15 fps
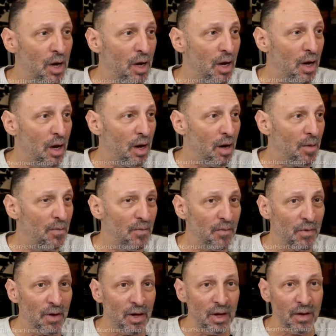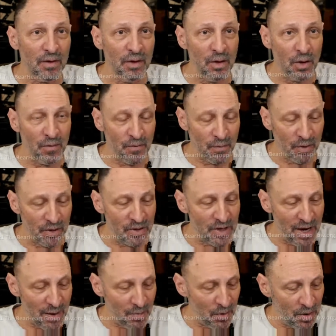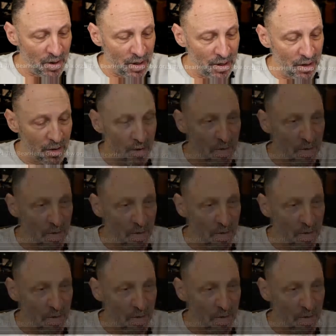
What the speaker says: For example, here,